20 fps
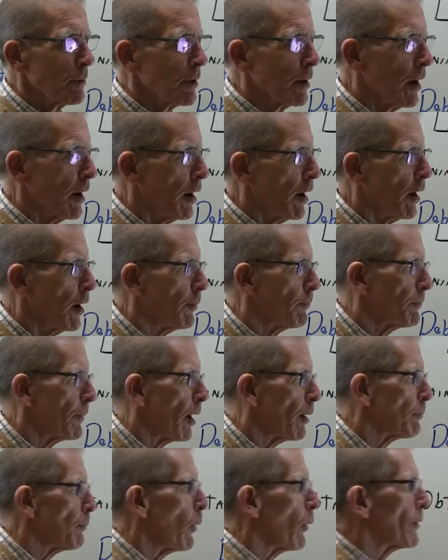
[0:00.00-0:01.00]

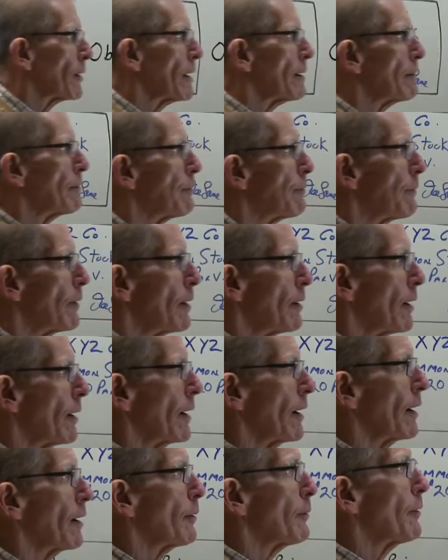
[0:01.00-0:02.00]
Uh, appointed
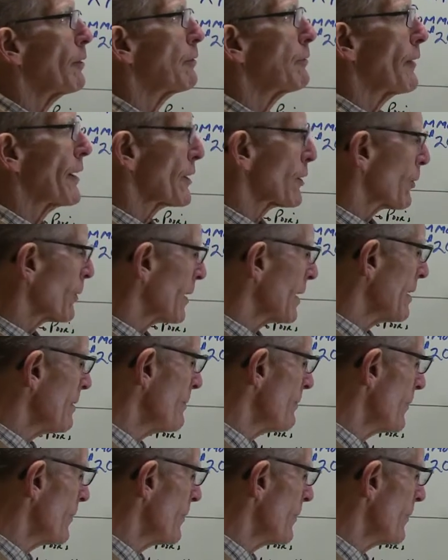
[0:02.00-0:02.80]
uh, federally.